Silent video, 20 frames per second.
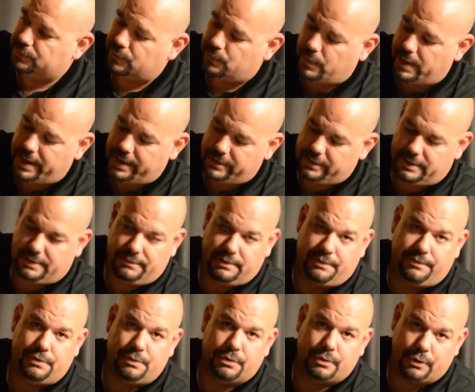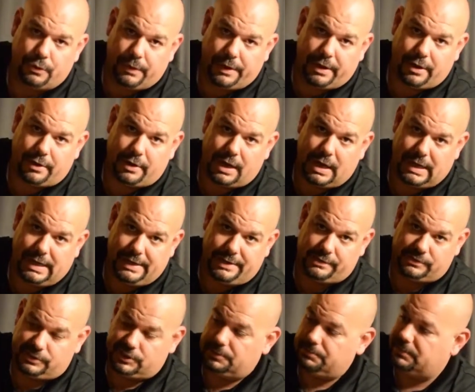to wear even if you were going on a hike
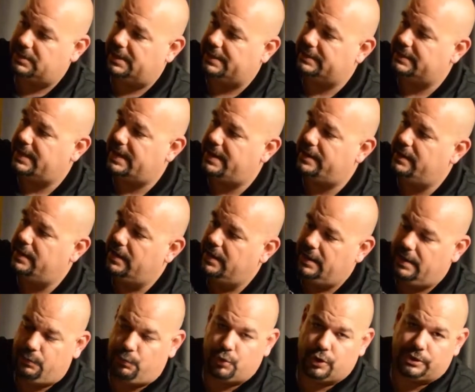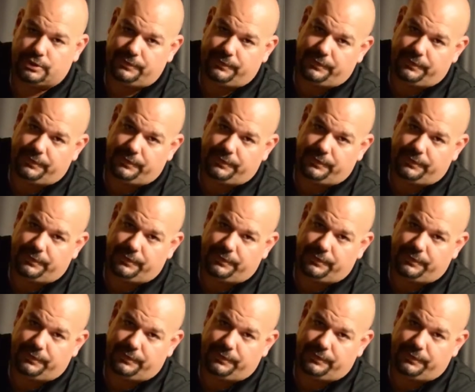or something like that. Works